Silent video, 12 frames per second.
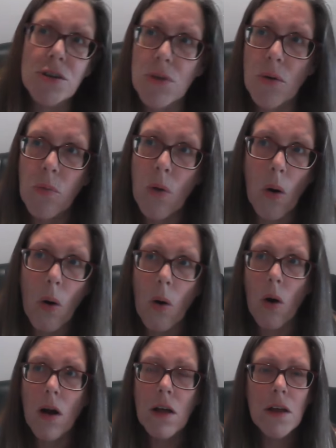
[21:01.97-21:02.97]
to a
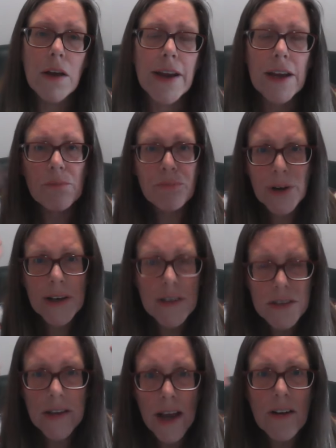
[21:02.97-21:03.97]
war, it
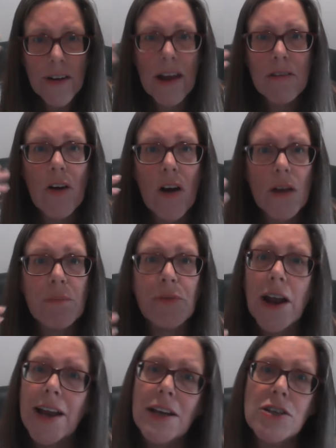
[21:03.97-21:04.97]
brings down our
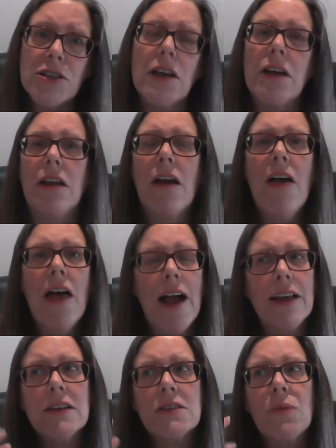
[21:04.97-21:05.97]
vibration.
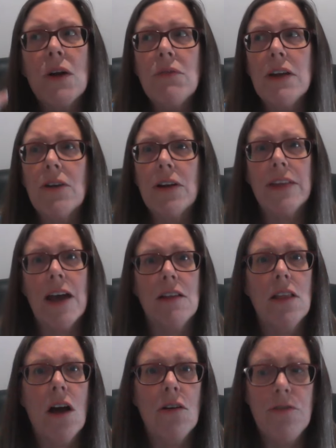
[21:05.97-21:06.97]
And it's when we are in that
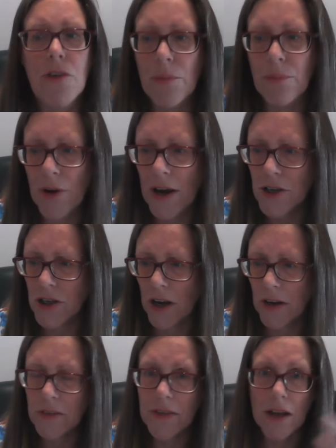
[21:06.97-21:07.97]
low
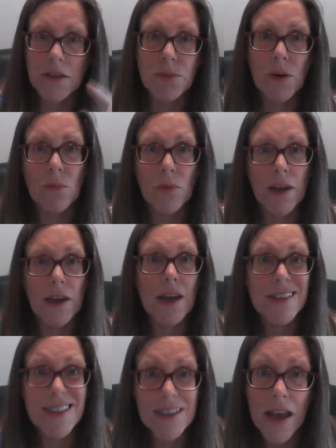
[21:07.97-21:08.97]
vibration, that's when we
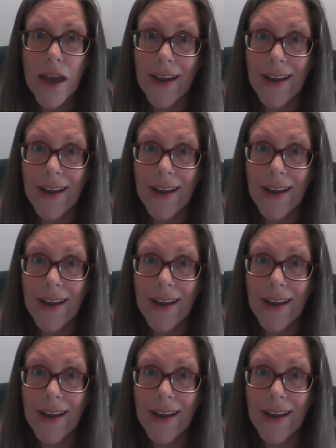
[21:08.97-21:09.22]
get sick.